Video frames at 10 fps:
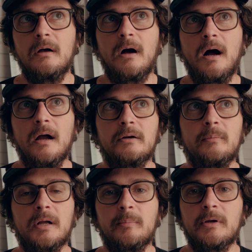higher
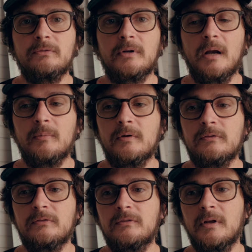megapixel
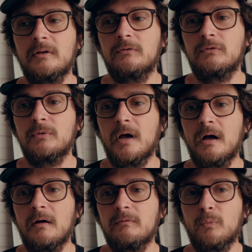cameras tend to
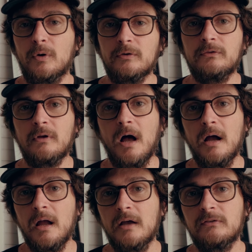have worse
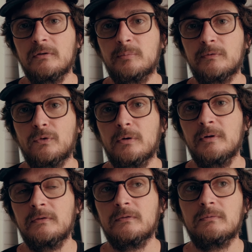high ISO
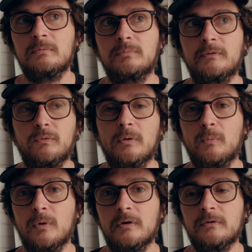performance,
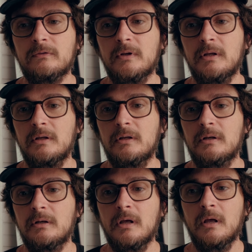perform worse
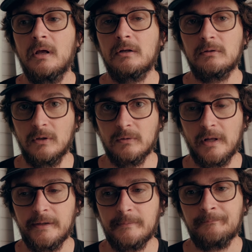in low
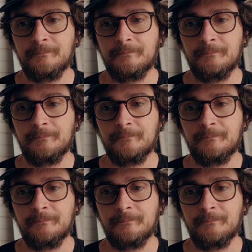light.